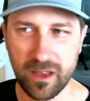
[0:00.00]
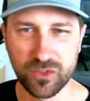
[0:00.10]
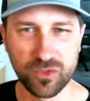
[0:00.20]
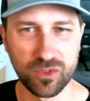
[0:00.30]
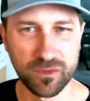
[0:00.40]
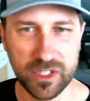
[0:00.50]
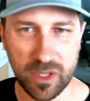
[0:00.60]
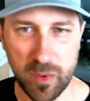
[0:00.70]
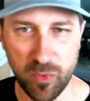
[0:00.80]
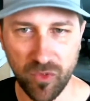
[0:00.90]
service
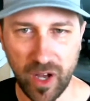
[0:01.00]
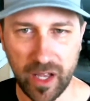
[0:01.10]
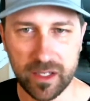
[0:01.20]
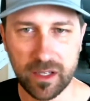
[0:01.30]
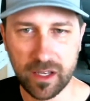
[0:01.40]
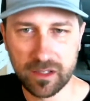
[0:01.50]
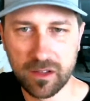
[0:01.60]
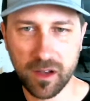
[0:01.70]
that we provide, and